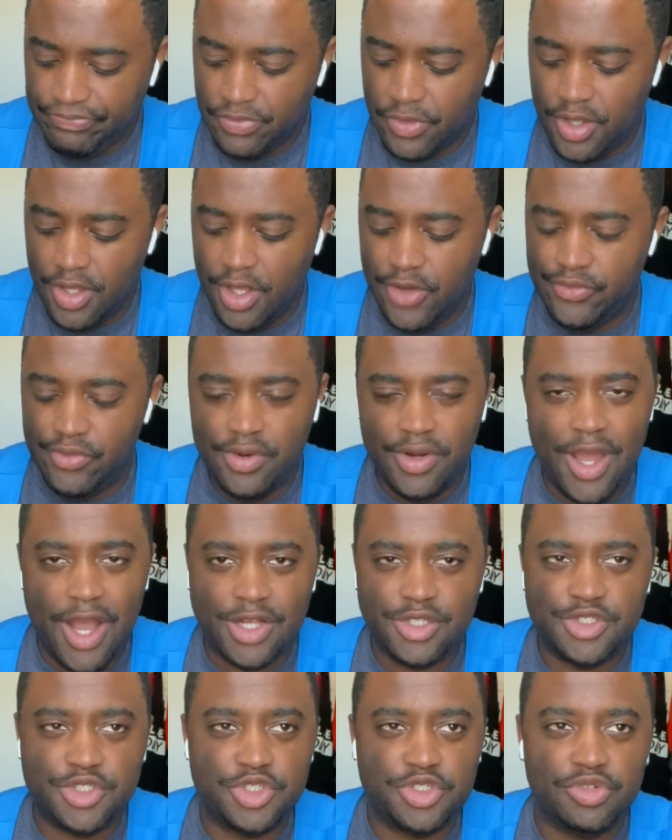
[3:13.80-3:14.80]
if you're
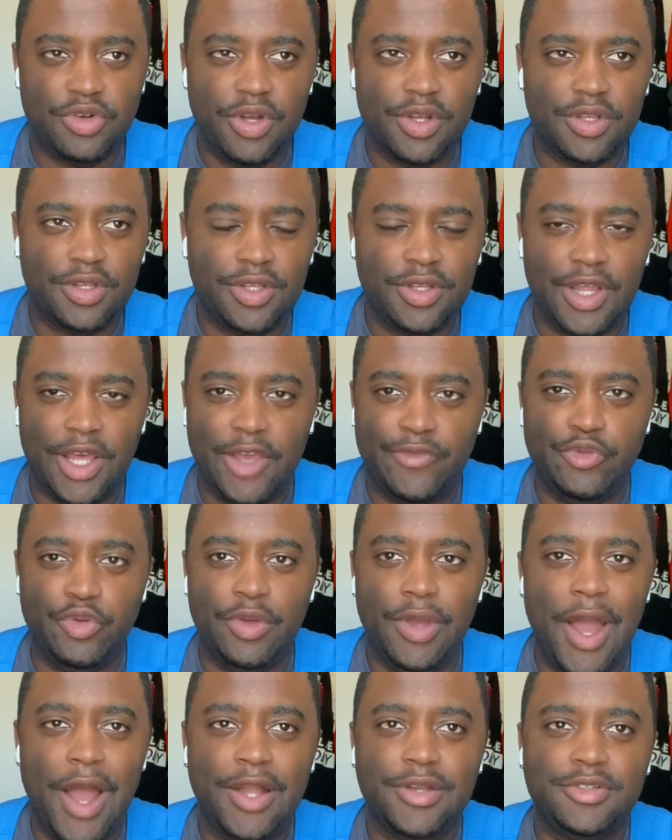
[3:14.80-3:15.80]
not struggling. Like if you
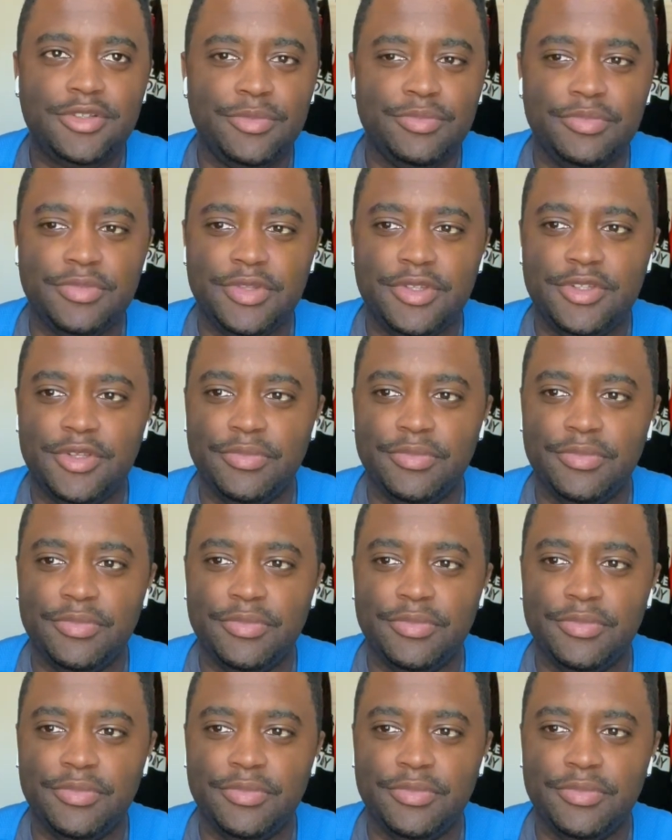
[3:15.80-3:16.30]
got some